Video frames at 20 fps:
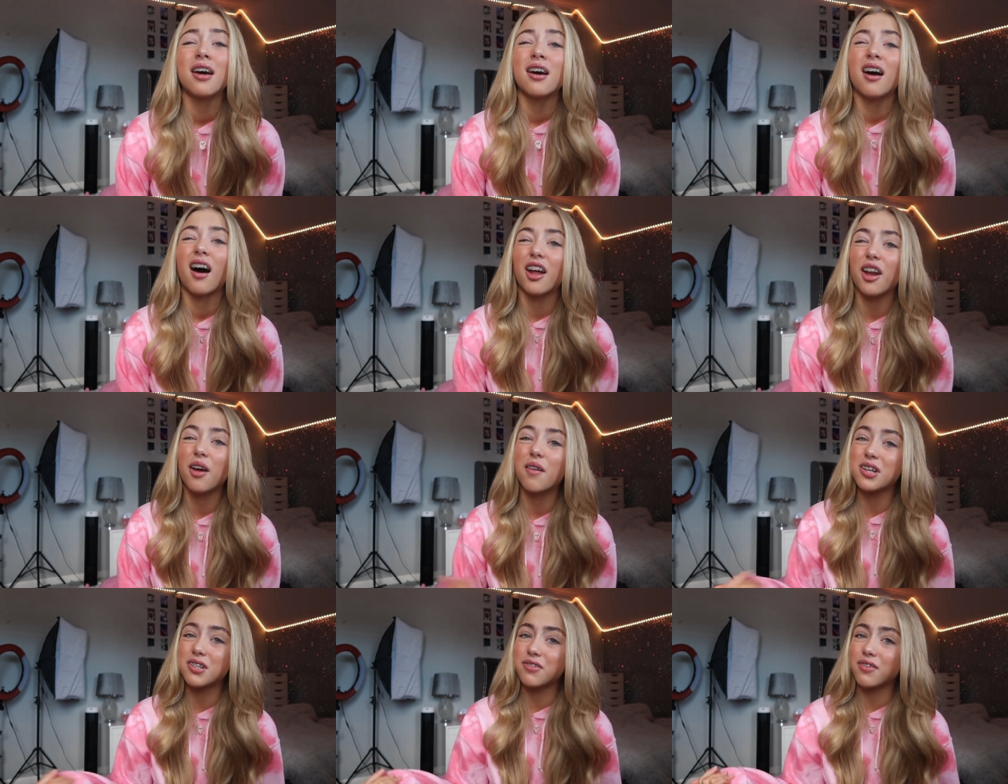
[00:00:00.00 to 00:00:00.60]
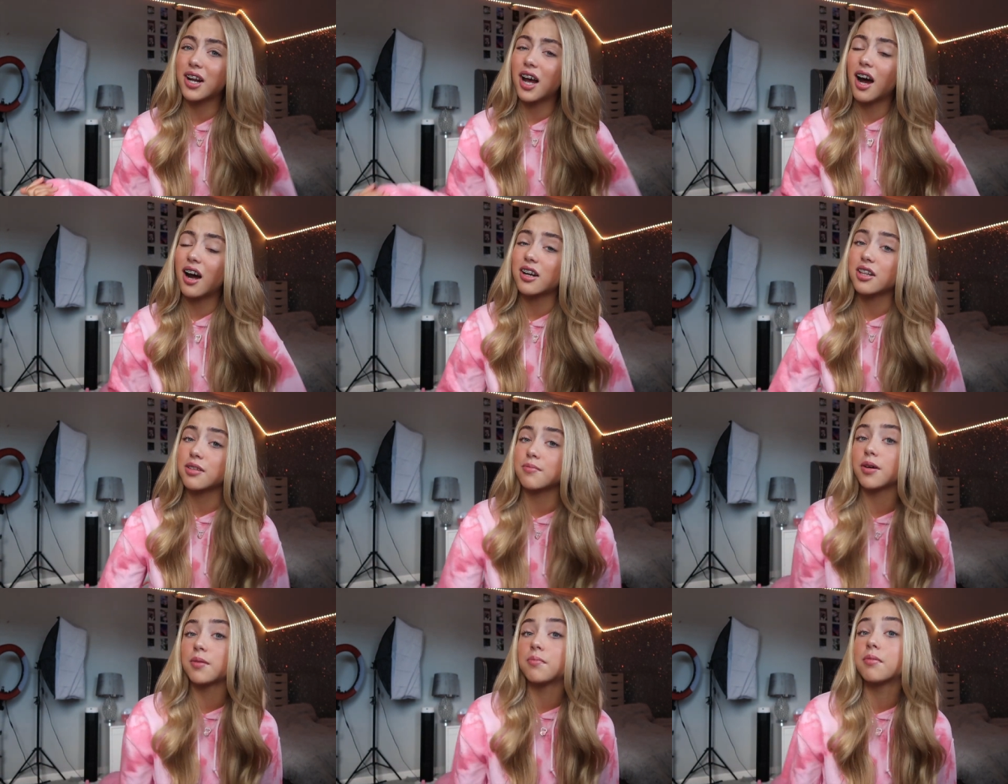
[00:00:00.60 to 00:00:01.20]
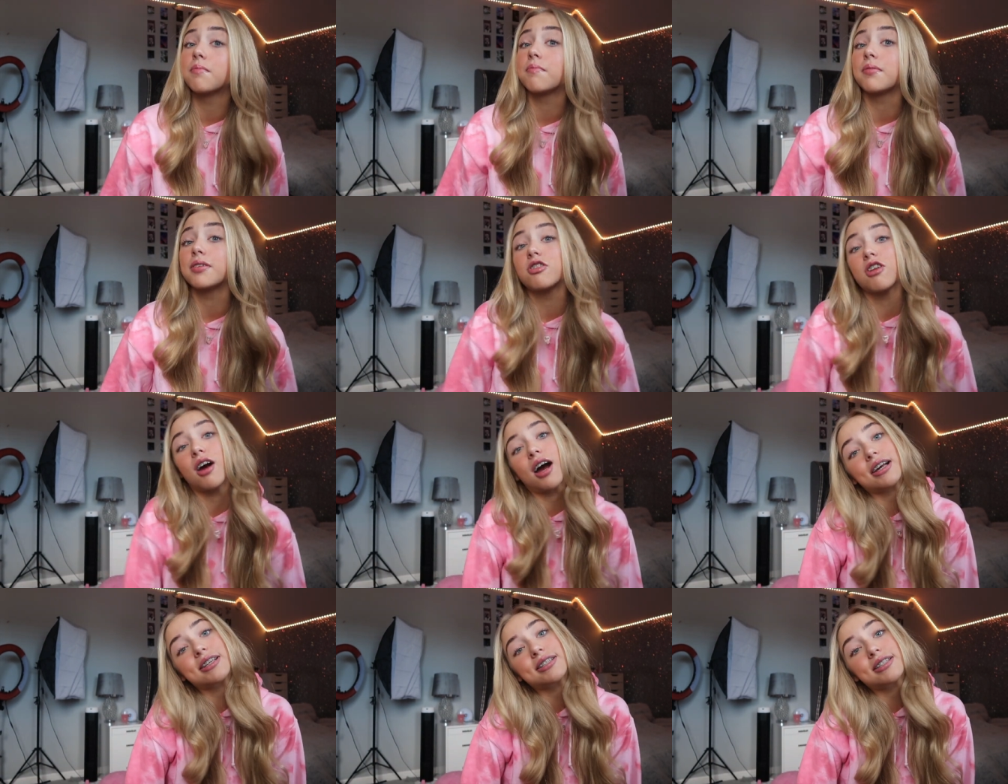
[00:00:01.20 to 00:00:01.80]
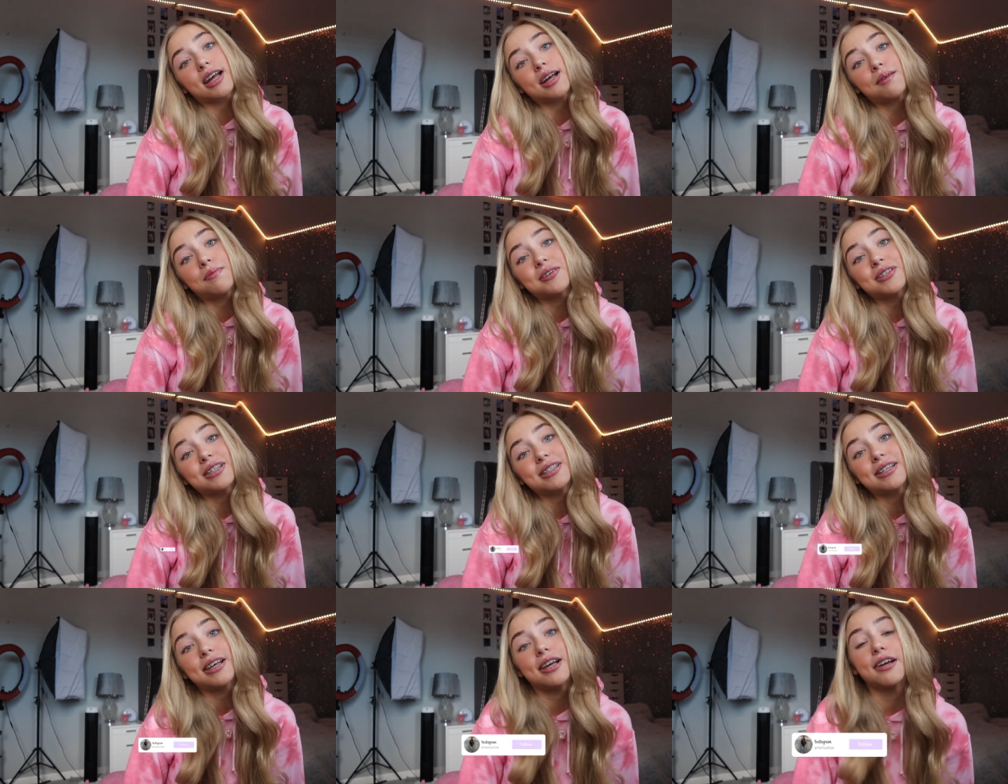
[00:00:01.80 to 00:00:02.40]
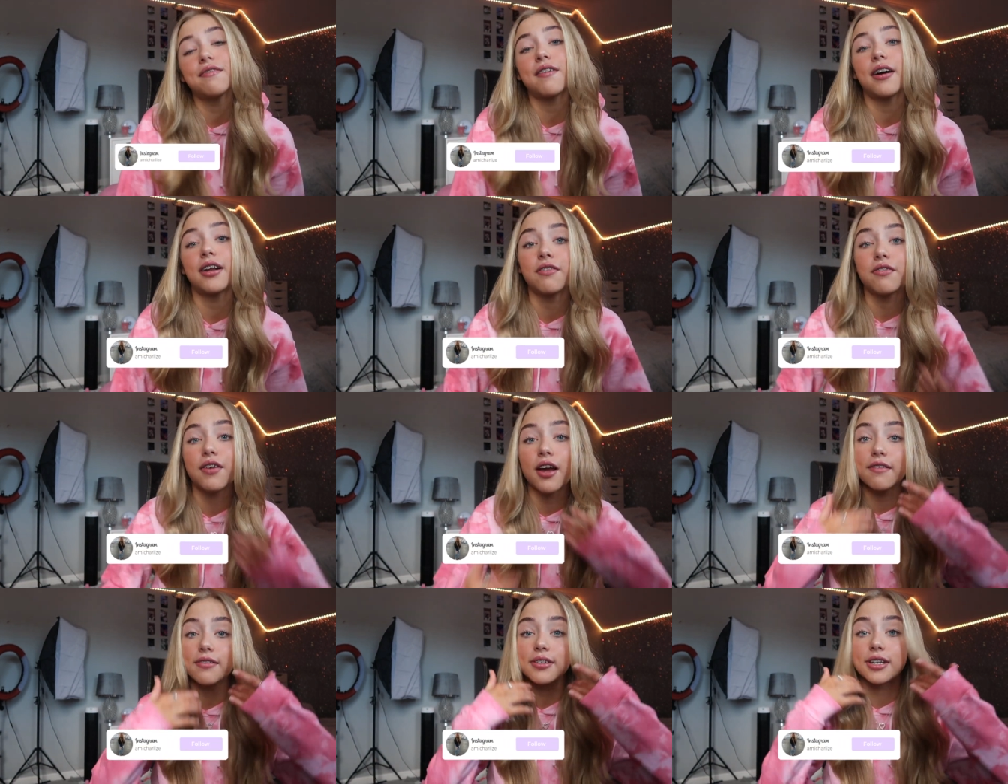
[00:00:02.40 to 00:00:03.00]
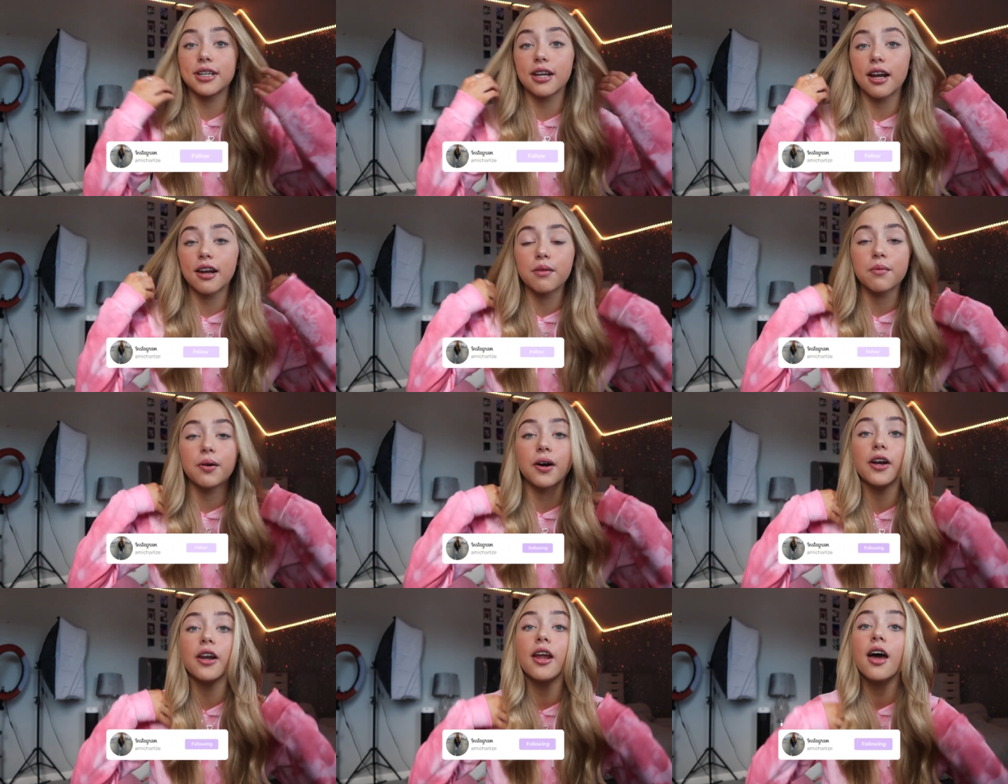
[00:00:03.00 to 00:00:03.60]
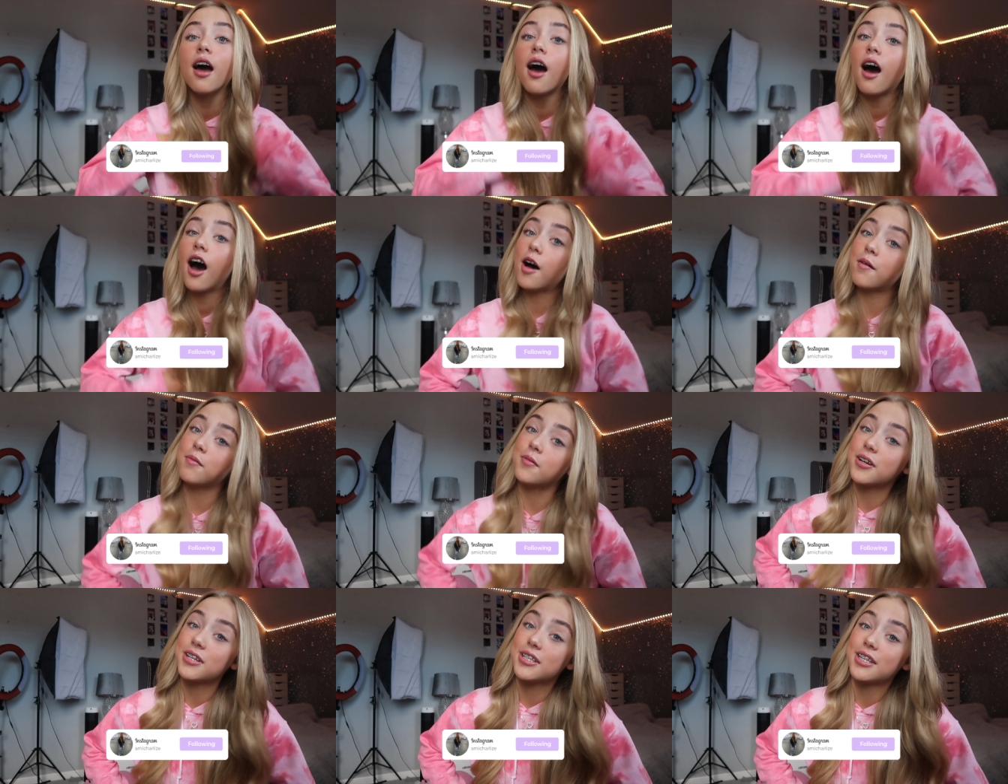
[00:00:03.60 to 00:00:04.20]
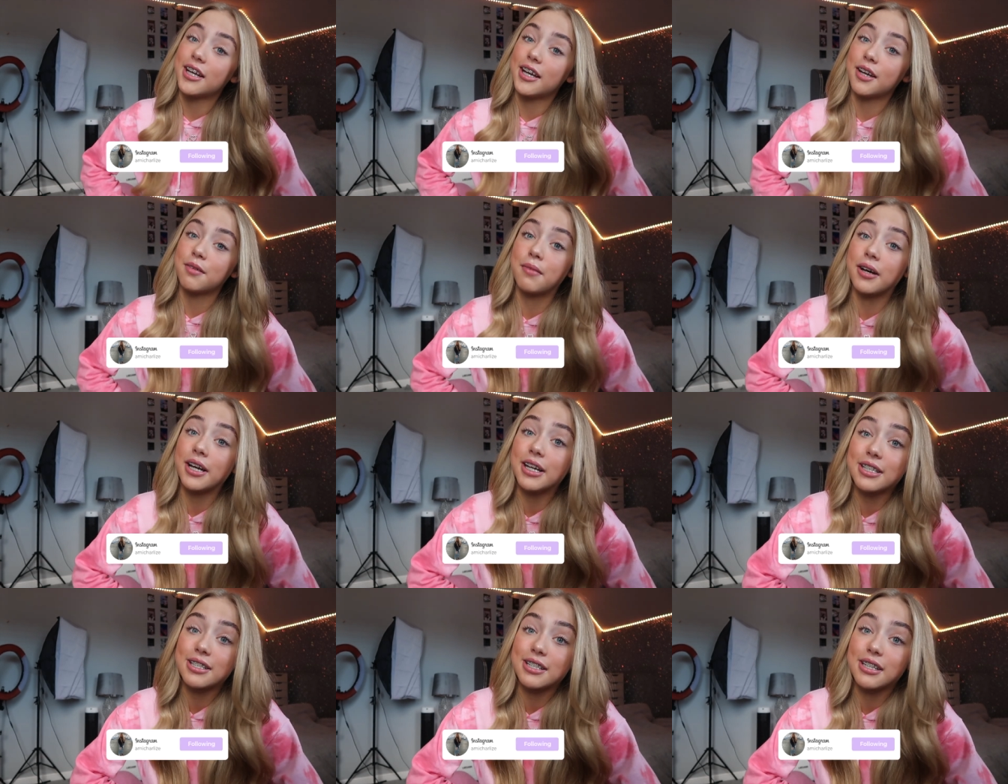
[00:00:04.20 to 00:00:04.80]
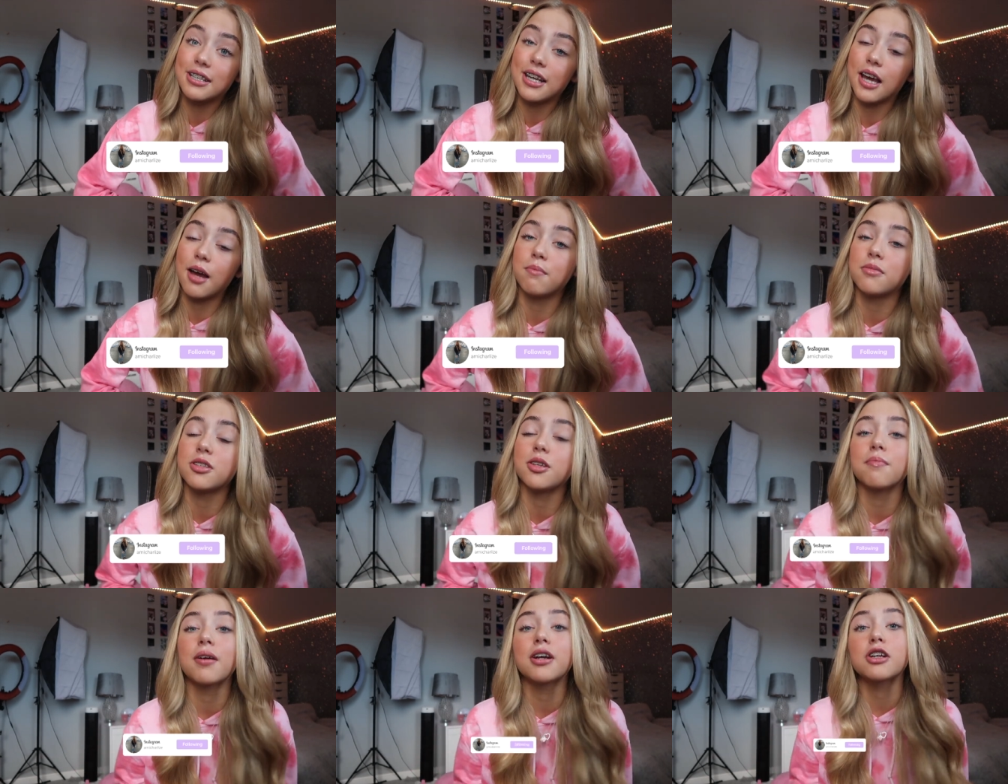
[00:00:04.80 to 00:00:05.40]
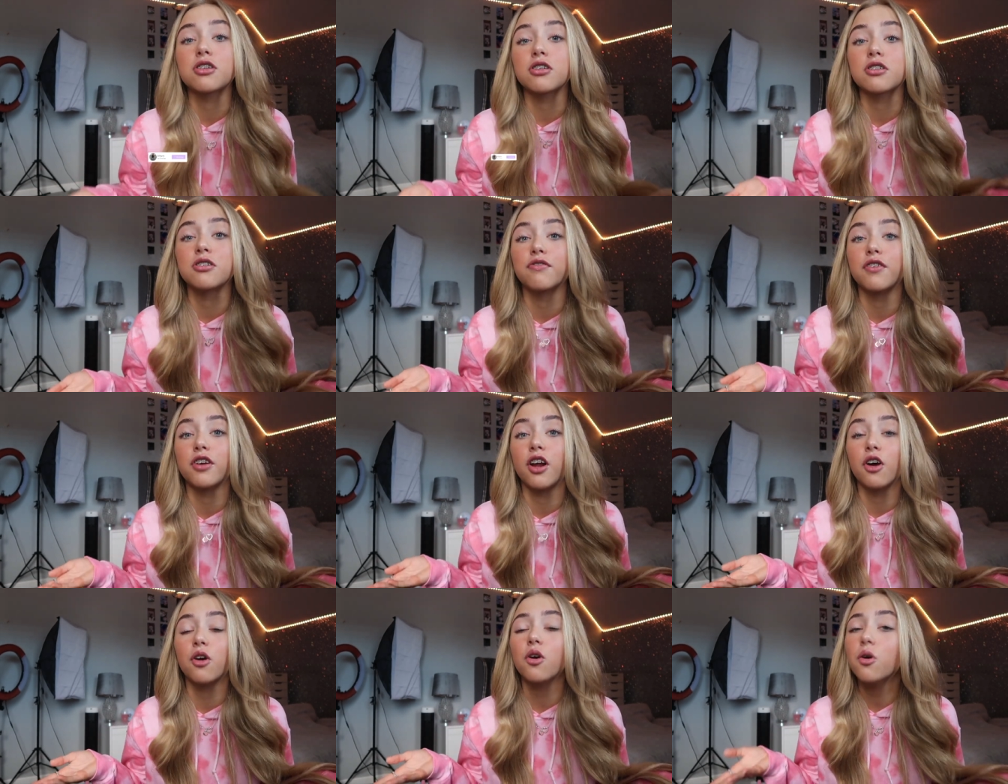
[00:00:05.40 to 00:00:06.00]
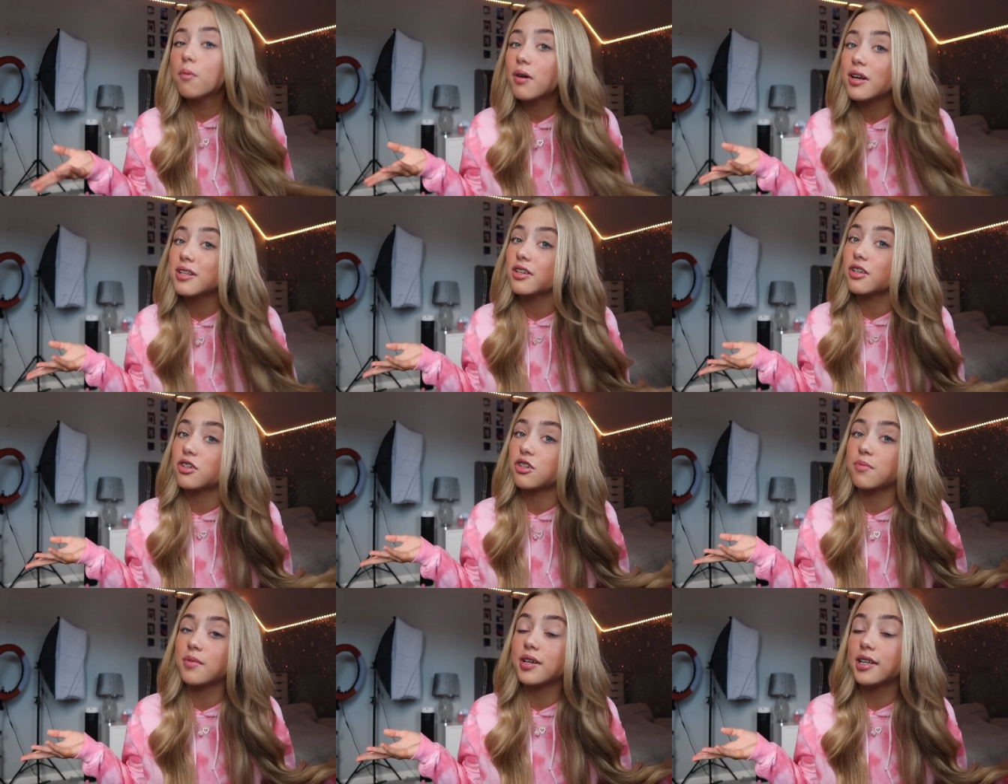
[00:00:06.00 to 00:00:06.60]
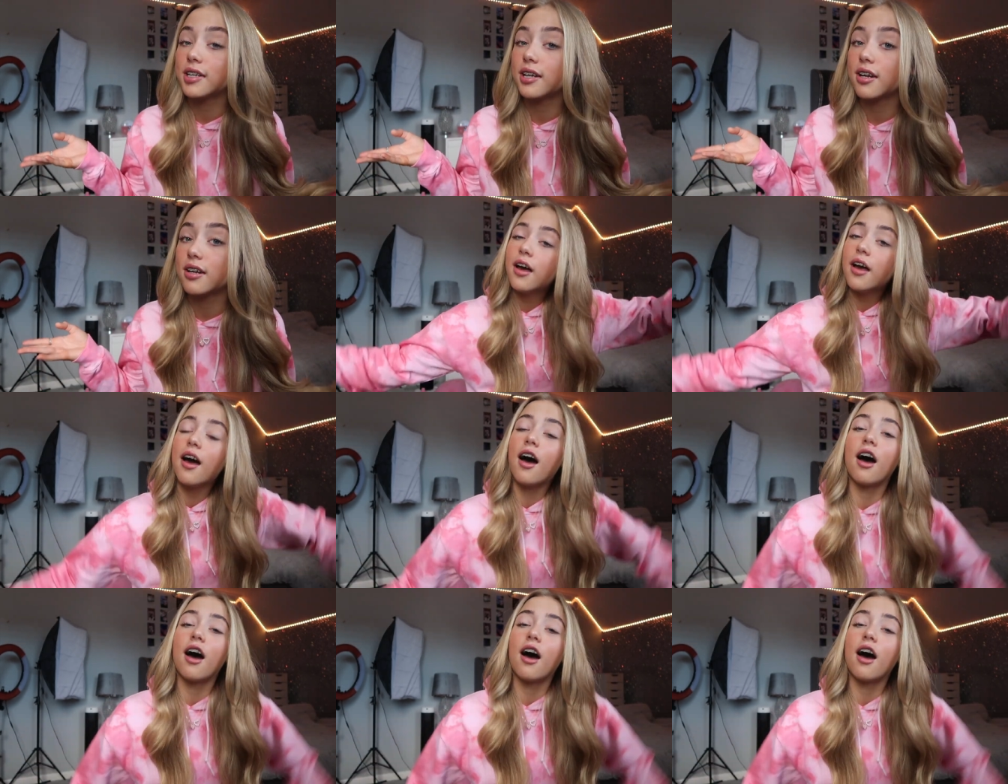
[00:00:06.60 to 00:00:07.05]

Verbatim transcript: I know it's really hard at the moment, but try to stay positive, and if you ever need anyone, I'm always here on my Insta D M, so make sure to follow all my social media.